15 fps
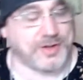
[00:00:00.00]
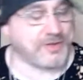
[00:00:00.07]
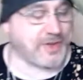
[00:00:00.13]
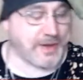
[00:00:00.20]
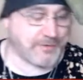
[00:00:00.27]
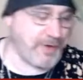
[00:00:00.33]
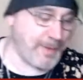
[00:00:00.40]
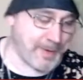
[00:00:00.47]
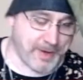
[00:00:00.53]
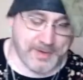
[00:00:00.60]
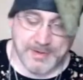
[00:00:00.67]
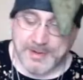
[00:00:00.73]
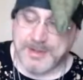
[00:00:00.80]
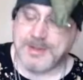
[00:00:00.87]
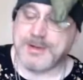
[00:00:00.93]
it's like rubber.
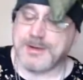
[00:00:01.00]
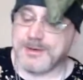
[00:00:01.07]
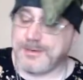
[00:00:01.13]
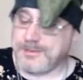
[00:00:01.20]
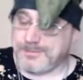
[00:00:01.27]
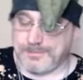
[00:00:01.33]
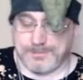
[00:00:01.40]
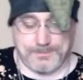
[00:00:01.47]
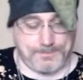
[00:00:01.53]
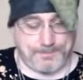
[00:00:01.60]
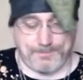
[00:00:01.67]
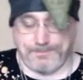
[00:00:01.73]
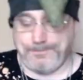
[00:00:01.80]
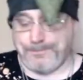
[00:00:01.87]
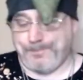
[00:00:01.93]

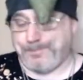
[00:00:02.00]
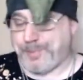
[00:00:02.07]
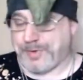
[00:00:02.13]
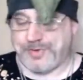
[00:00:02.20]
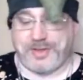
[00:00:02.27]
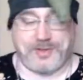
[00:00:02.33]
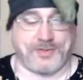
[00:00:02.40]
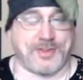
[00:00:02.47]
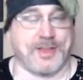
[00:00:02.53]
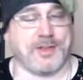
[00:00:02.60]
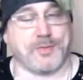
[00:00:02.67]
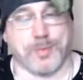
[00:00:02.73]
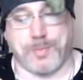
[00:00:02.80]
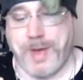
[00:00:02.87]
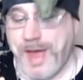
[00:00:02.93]
But these things
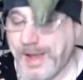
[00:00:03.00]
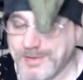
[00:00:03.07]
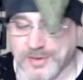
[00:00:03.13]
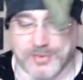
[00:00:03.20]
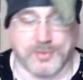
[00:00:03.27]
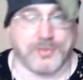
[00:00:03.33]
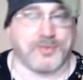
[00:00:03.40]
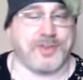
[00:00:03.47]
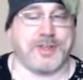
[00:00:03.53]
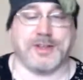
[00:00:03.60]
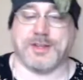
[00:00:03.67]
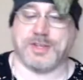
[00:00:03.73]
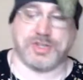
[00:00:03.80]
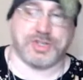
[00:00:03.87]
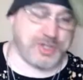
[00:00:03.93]
were packed in New
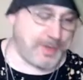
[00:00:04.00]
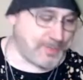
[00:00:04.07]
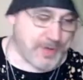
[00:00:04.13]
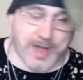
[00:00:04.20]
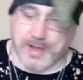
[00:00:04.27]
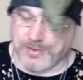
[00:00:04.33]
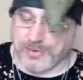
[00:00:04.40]
Zealand, shipped. God